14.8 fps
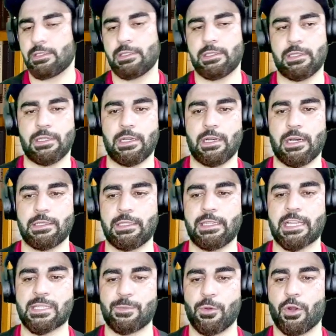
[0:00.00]
the
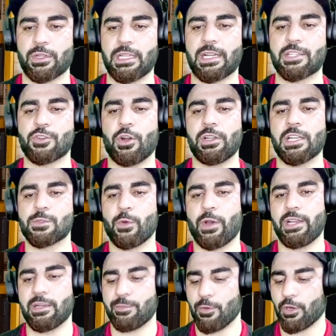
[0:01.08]
next plot, that is called as
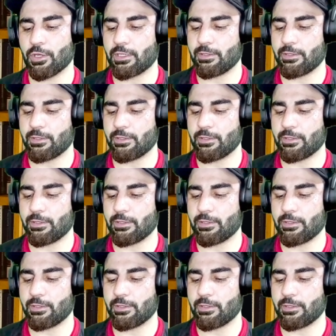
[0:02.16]
Voilin plot.